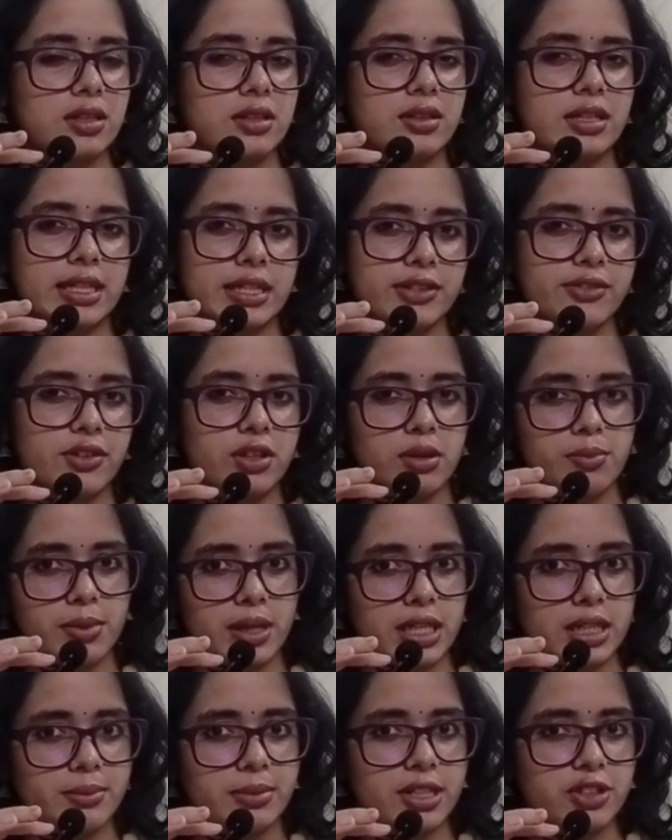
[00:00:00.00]
Things Fall
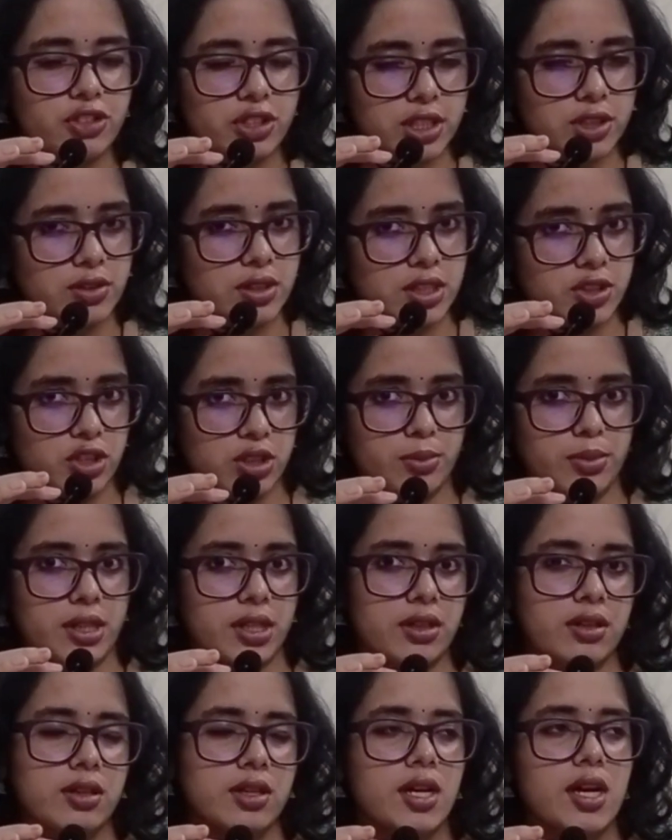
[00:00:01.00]
Apart by Chinua
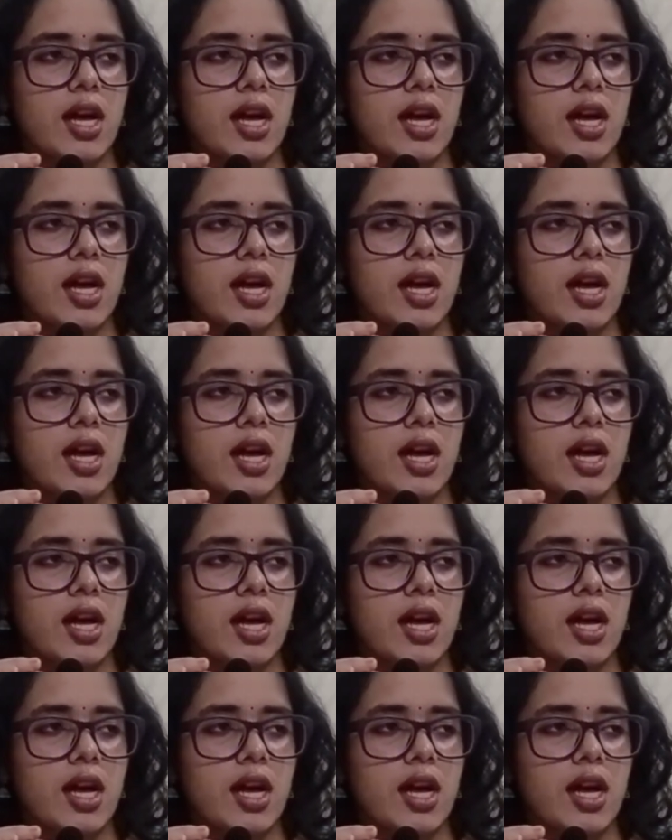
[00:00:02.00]
Achebe,